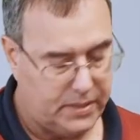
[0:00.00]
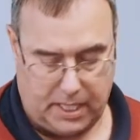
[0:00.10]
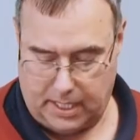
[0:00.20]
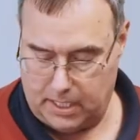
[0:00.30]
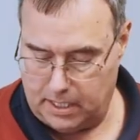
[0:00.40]

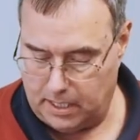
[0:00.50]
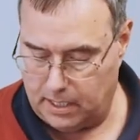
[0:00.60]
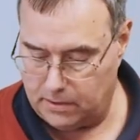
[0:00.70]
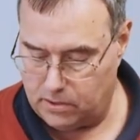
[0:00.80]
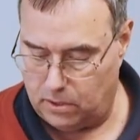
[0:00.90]
And
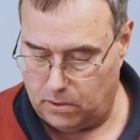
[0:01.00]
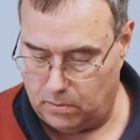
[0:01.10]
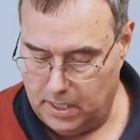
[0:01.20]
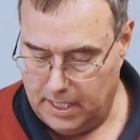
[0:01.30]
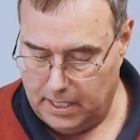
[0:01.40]
uh,
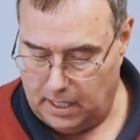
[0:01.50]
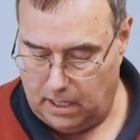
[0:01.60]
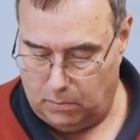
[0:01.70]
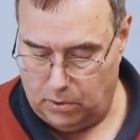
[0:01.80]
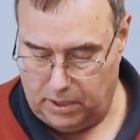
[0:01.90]
so
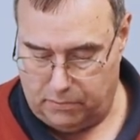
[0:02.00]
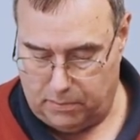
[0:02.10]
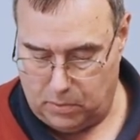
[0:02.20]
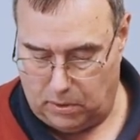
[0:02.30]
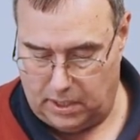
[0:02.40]
uh, we'll hear
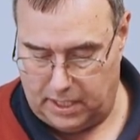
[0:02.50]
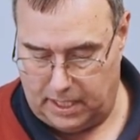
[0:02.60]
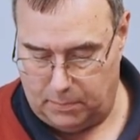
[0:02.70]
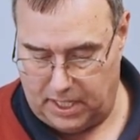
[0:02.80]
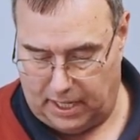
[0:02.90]
from Loren. And
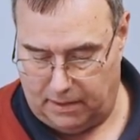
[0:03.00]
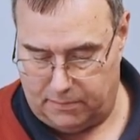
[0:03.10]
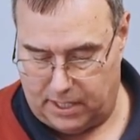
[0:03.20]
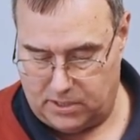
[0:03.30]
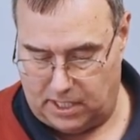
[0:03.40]
then we
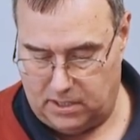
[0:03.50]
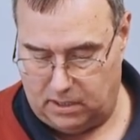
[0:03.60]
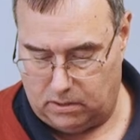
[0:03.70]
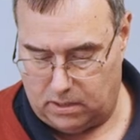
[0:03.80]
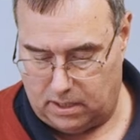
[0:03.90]
have uh, Jesse
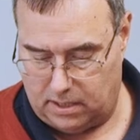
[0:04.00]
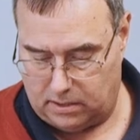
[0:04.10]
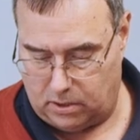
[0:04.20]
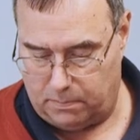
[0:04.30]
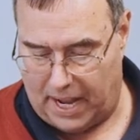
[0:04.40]
uh,
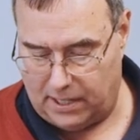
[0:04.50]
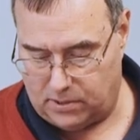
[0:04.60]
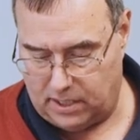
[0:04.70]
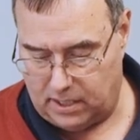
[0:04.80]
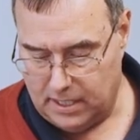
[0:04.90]

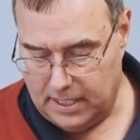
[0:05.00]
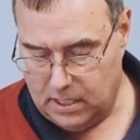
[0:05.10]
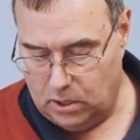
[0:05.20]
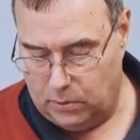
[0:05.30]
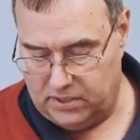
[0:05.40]
Kirkpatrick,
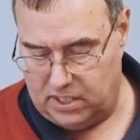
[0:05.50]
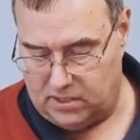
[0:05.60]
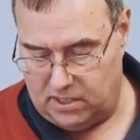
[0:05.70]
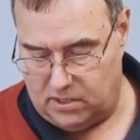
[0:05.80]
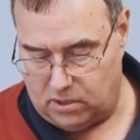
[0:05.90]
who is the
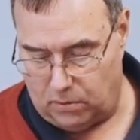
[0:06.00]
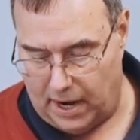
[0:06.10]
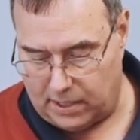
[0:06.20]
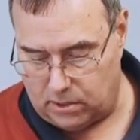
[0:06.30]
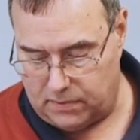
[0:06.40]
Assistant
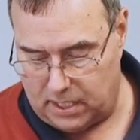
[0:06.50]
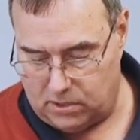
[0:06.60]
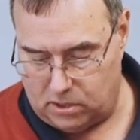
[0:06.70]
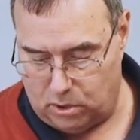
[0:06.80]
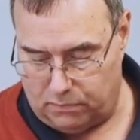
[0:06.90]
Director of the
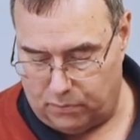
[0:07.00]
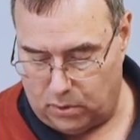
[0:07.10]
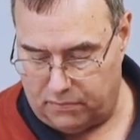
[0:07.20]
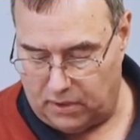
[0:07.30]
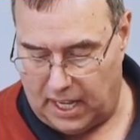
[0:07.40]
Institute
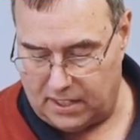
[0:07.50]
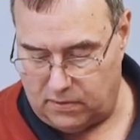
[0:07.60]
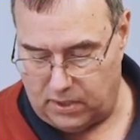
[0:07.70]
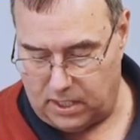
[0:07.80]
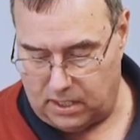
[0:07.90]
for
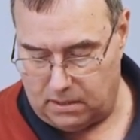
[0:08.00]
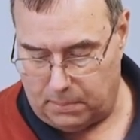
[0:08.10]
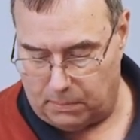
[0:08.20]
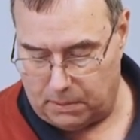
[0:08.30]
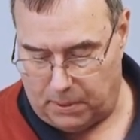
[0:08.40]
Philosophy and
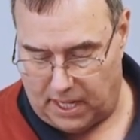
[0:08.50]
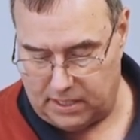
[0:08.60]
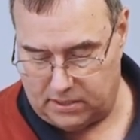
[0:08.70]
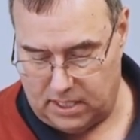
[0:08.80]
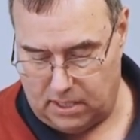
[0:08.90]
Public
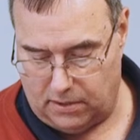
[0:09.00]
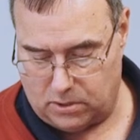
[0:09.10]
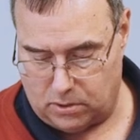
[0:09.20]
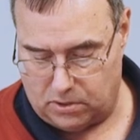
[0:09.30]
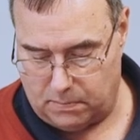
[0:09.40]
Policy here
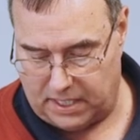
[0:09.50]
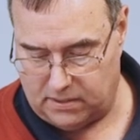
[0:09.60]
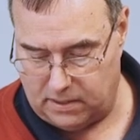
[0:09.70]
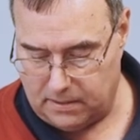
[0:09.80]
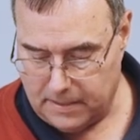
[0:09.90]
at George
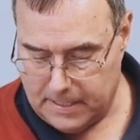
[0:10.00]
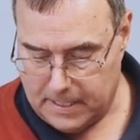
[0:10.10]
Mason.